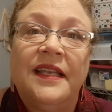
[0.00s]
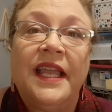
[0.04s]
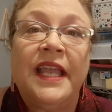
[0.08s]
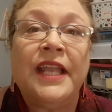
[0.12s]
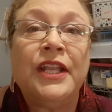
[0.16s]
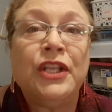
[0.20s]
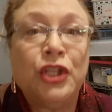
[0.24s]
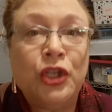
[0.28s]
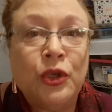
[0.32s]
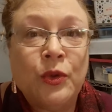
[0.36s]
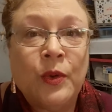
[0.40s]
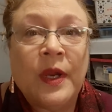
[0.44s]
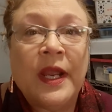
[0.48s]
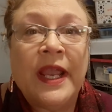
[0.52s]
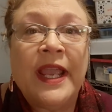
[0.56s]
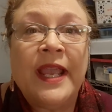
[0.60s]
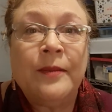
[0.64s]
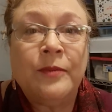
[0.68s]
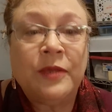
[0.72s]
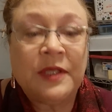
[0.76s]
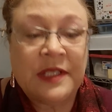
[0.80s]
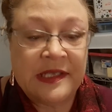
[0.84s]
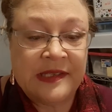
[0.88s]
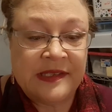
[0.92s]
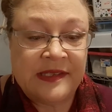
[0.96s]
And you are
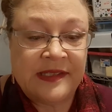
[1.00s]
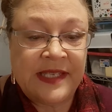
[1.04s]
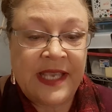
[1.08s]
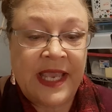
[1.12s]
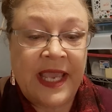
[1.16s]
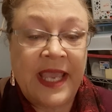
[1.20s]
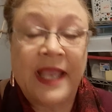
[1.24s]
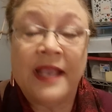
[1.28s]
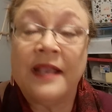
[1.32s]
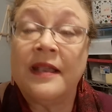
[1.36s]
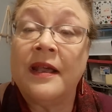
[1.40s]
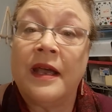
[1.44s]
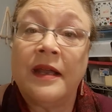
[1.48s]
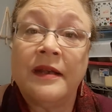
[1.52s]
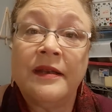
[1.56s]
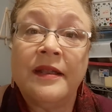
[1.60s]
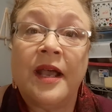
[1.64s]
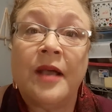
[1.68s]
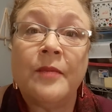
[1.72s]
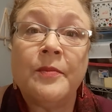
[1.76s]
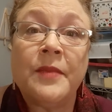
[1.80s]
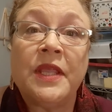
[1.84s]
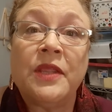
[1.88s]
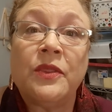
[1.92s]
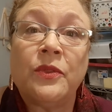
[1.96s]
able to say, God
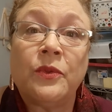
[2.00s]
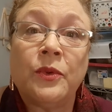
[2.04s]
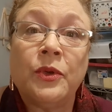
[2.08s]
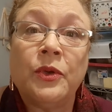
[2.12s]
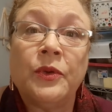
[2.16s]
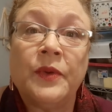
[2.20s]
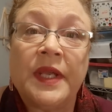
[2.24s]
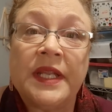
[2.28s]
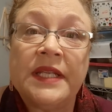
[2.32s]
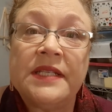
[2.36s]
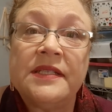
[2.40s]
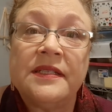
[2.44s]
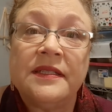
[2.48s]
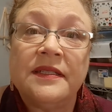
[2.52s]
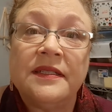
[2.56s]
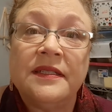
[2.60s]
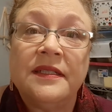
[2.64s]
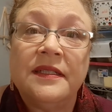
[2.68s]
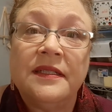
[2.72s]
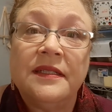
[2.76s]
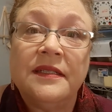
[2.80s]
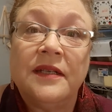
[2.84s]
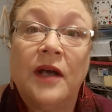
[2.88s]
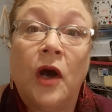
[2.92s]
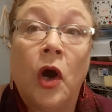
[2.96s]
got me through it.
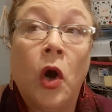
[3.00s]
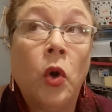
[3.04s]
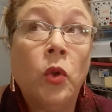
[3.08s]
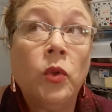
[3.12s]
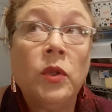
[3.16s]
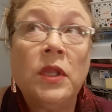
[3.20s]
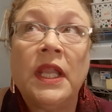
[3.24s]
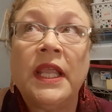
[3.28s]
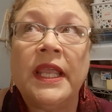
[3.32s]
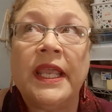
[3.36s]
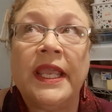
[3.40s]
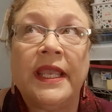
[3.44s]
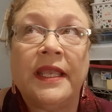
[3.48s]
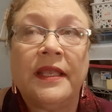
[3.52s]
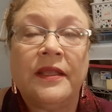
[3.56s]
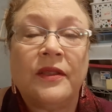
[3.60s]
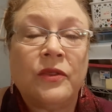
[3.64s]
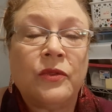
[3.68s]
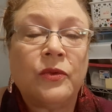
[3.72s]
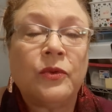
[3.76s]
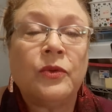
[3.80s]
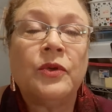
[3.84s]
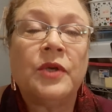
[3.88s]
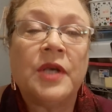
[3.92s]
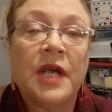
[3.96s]
Only
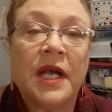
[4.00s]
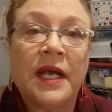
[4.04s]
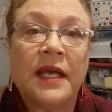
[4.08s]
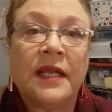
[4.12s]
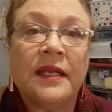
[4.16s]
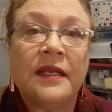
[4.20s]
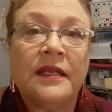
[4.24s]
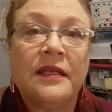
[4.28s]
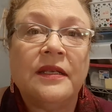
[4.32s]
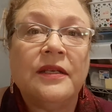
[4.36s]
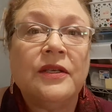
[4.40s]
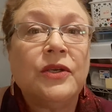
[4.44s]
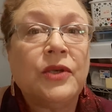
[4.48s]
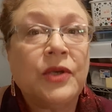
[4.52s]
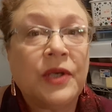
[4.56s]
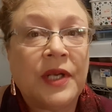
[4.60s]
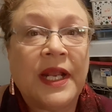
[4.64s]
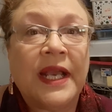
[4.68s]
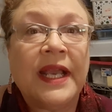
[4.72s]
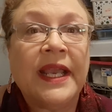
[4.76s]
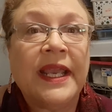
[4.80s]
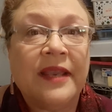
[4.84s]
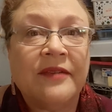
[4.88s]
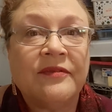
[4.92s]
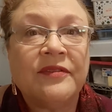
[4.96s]
through God could
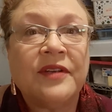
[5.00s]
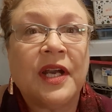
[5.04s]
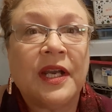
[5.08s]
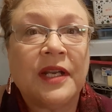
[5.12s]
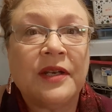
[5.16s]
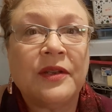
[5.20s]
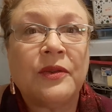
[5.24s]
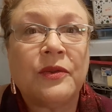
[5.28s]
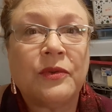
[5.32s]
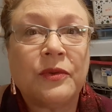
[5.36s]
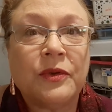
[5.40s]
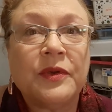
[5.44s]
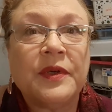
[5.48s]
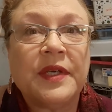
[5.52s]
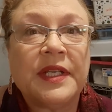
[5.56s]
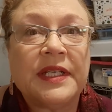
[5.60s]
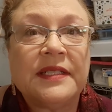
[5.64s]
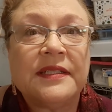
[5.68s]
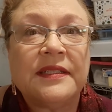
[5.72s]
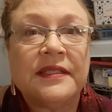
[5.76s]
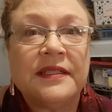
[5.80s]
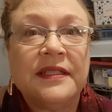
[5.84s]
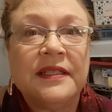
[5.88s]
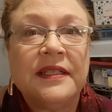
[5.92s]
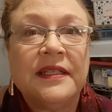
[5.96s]
I have gotten through it.
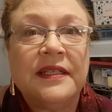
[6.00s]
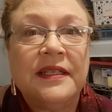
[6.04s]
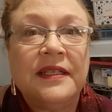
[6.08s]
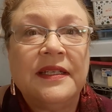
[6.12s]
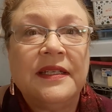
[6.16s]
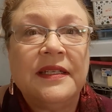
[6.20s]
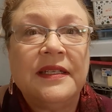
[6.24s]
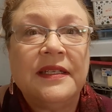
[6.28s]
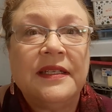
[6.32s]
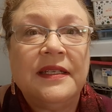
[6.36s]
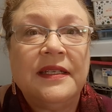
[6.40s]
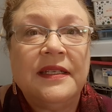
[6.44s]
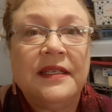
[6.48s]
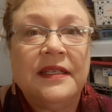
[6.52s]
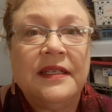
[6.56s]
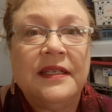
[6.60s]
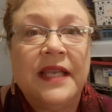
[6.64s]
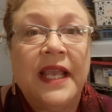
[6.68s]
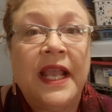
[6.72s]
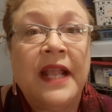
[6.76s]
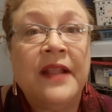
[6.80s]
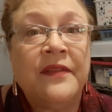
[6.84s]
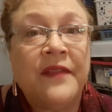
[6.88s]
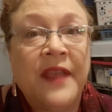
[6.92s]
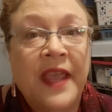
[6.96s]

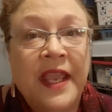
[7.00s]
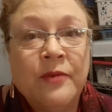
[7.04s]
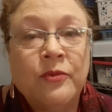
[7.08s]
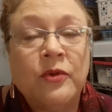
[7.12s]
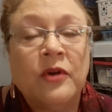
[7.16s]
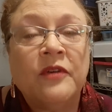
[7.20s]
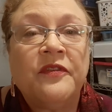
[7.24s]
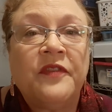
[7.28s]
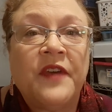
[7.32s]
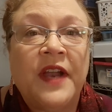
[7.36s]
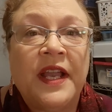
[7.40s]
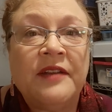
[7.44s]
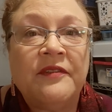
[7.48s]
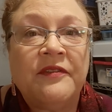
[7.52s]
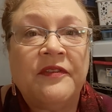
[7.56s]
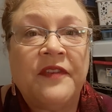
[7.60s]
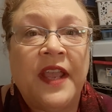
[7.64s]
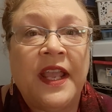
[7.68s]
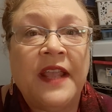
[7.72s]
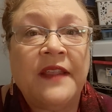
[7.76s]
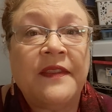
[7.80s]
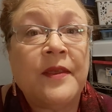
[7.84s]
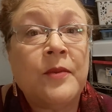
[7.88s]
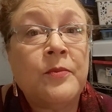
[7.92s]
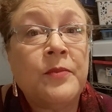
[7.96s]
And they will find
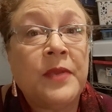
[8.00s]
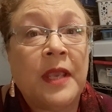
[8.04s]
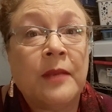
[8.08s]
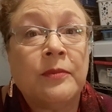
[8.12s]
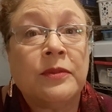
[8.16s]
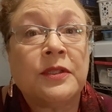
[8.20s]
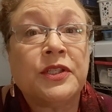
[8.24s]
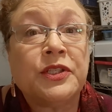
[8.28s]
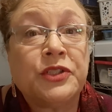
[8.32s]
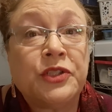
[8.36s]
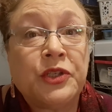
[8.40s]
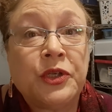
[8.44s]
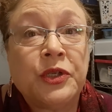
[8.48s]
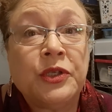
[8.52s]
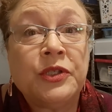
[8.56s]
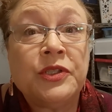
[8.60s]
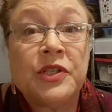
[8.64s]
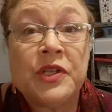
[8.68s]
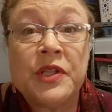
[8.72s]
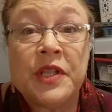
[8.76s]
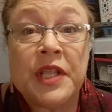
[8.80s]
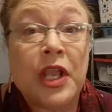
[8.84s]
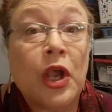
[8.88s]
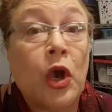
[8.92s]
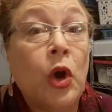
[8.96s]
faith and be able to turn
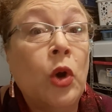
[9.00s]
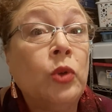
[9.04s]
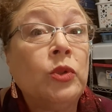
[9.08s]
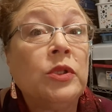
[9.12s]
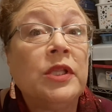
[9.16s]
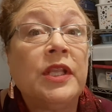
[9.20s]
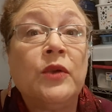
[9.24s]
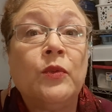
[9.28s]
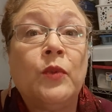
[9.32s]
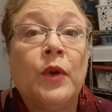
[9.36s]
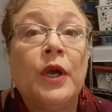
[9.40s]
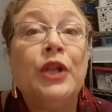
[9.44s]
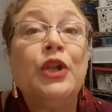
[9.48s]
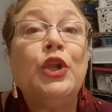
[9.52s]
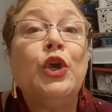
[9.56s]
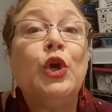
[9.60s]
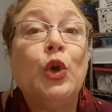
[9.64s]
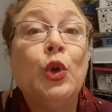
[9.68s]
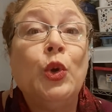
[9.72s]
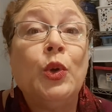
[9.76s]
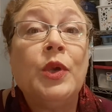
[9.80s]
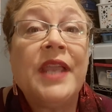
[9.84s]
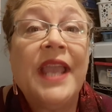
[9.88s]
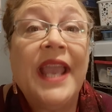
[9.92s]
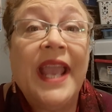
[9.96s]
to the only one
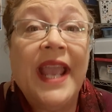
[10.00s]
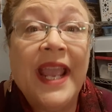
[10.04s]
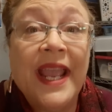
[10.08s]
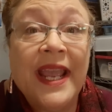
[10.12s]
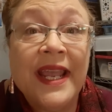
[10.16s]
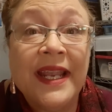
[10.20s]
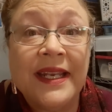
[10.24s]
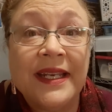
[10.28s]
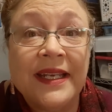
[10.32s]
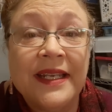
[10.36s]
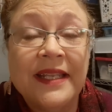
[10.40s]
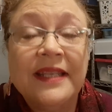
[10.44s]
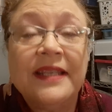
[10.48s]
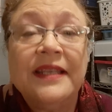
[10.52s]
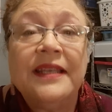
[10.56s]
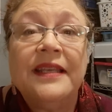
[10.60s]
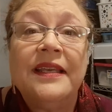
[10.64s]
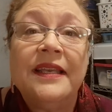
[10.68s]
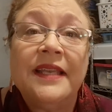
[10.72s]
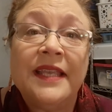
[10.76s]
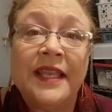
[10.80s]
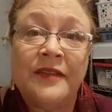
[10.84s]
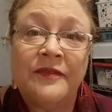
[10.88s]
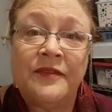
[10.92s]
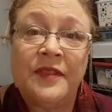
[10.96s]
who can
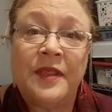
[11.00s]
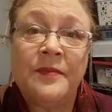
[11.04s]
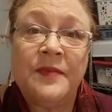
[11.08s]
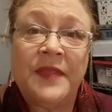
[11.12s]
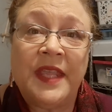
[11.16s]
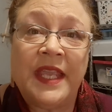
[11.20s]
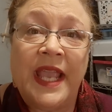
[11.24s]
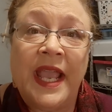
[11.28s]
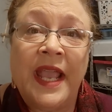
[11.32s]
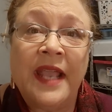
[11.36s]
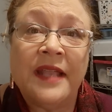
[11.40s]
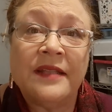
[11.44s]
give them the